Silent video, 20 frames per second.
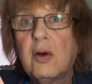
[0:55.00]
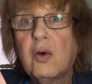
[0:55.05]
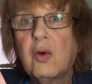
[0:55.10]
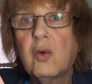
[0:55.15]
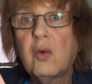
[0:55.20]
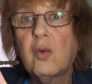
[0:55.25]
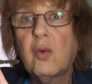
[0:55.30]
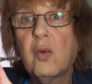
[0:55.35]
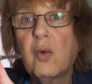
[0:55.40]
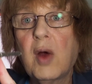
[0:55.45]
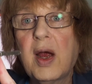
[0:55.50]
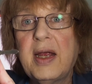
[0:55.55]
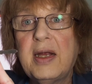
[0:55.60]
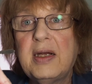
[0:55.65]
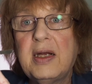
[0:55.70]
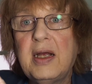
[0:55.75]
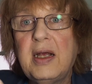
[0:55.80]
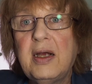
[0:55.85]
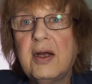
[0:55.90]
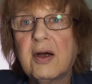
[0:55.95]
Right
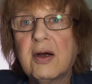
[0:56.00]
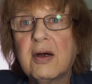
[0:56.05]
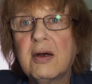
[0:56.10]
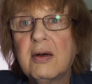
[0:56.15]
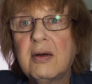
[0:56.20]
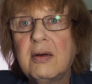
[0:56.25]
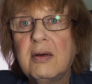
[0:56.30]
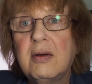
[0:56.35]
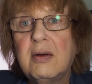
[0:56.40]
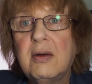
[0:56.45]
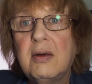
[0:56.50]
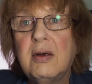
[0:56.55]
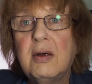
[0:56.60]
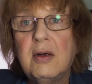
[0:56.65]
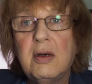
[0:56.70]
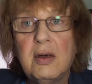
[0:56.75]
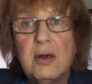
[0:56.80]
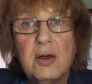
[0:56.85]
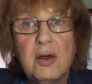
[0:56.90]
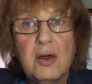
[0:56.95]
here,
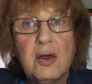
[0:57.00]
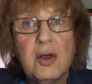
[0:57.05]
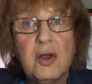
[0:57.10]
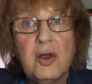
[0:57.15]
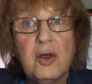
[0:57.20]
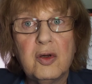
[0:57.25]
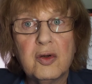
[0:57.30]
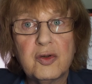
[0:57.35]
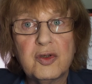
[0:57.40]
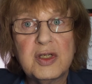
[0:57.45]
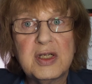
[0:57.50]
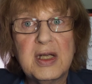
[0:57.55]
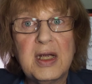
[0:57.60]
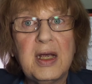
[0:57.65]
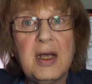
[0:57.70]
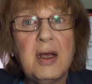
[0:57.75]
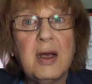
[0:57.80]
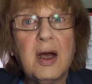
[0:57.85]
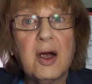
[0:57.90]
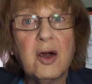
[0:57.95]
you'll see a